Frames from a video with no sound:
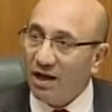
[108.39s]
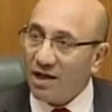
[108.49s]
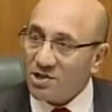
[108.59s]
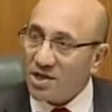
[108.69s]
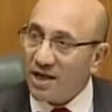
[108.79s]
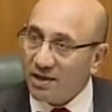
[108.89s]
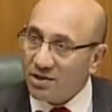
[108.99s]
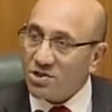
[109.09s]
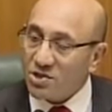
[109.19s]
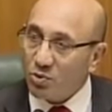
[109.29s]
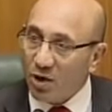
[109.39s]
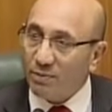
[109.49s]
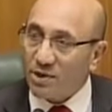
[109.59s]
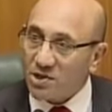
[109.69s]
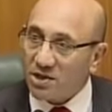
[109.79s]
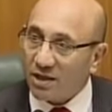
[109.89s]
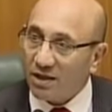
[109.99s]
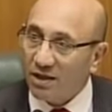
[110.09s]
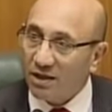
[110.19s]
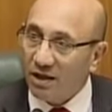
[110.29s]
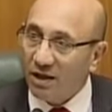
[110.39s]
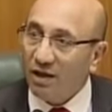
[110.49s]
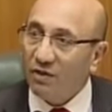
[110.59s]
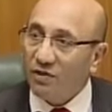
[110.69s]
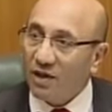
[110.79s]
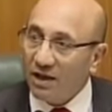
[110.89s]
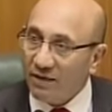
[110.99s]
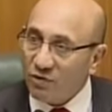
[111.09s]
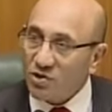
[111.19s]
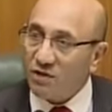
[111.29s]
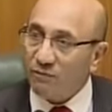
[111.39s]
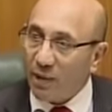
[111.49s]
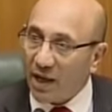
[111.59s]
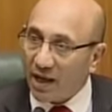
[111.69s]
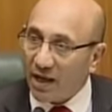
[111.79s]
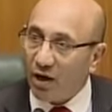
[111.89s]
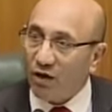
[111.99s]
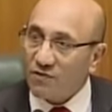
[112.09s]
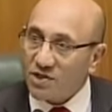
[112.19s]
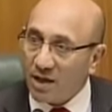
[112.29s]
are saying this as well, minister. The levels of pay of